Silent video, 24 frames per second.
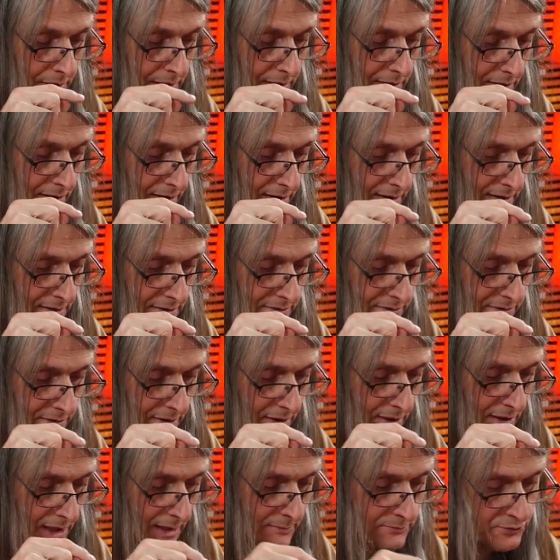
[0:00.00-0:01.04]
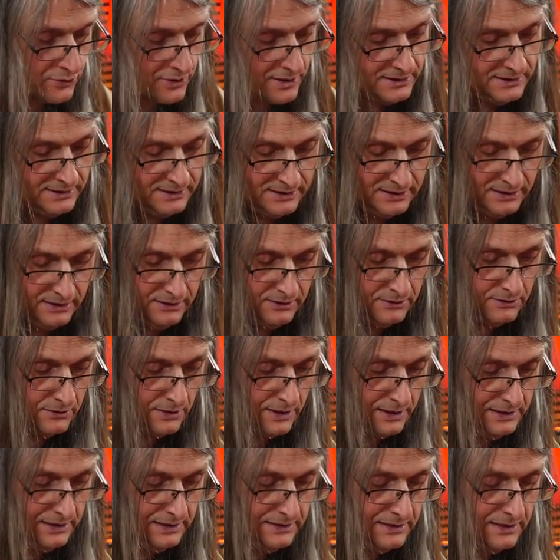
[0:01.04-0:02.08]
because okay. I'm trying to get here.
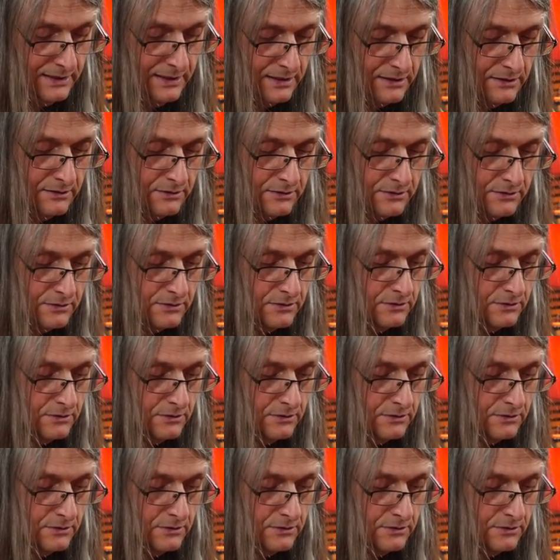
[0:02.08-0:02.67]
I need to get